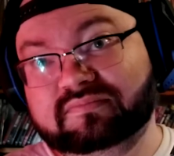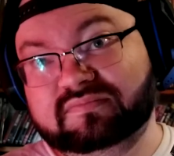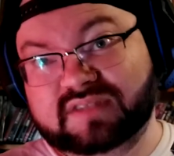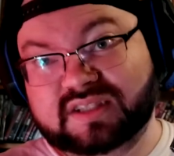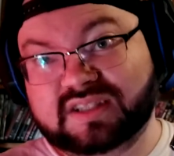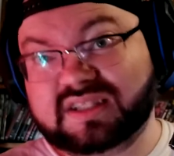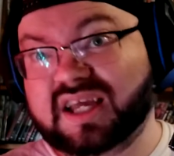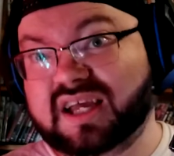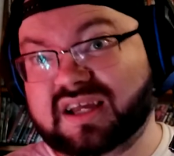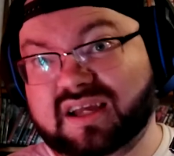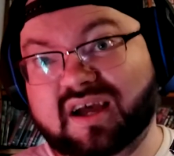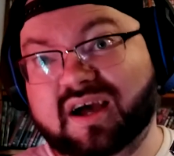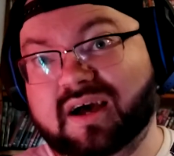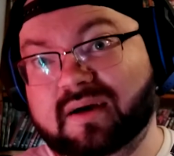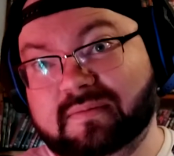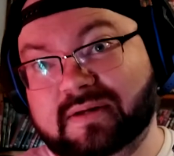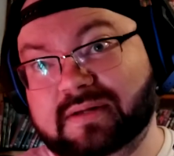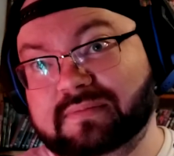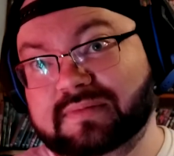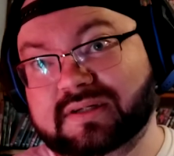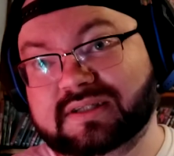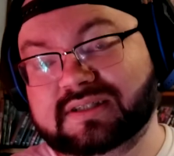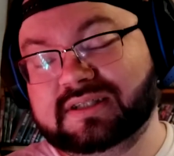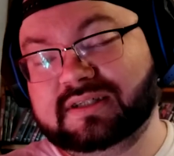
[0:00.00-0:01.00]
it's got
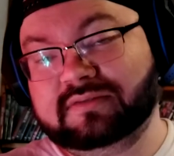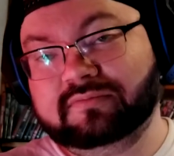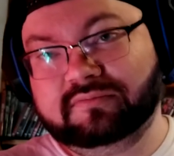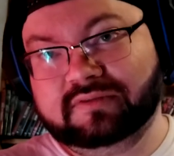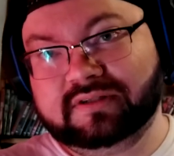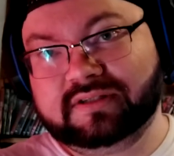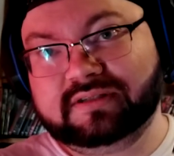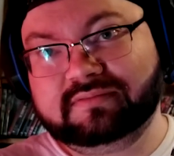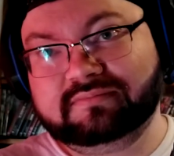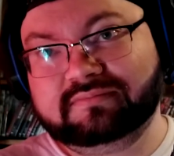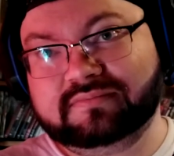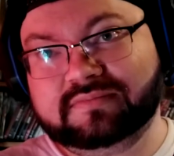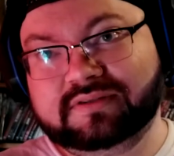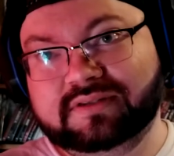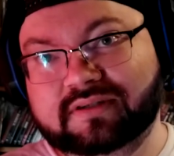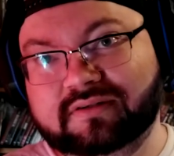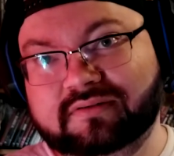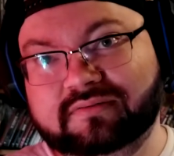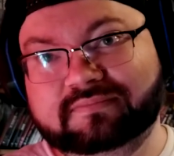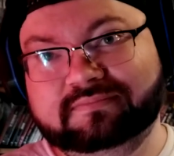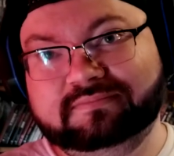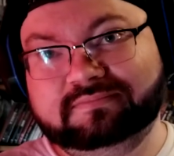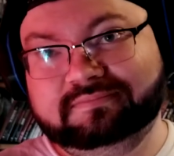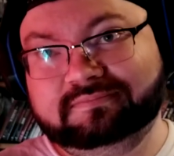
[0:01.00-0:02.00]
comedy mixed in with it.
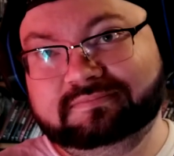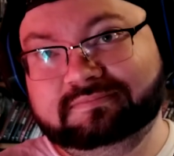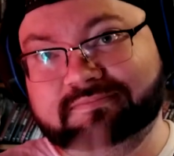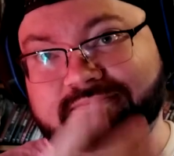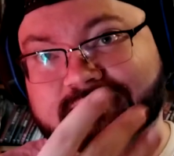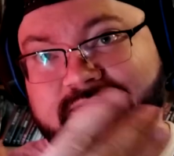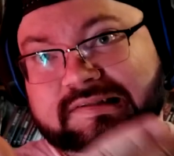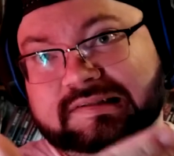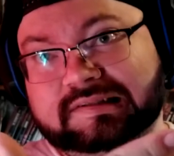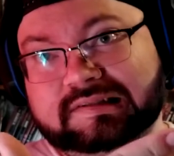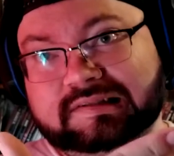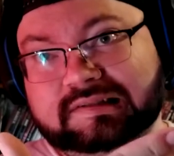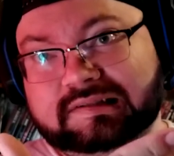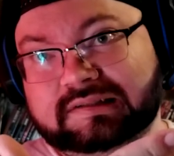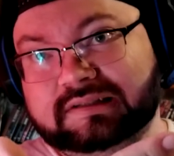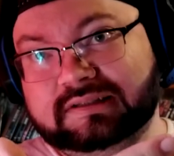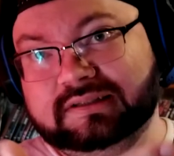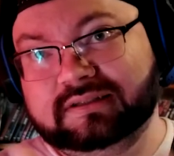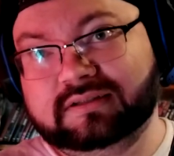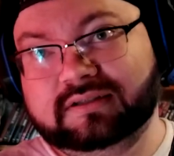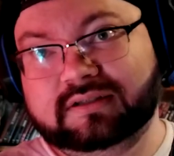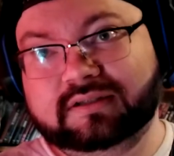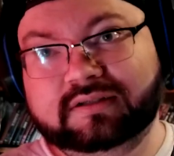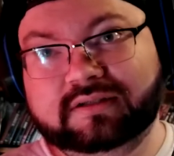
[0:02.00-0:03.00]
So,
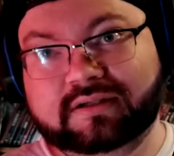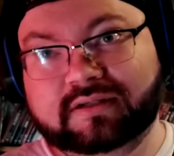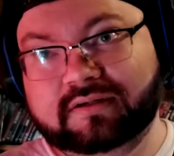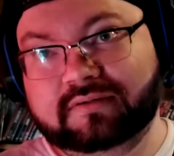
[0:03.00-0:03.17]
there you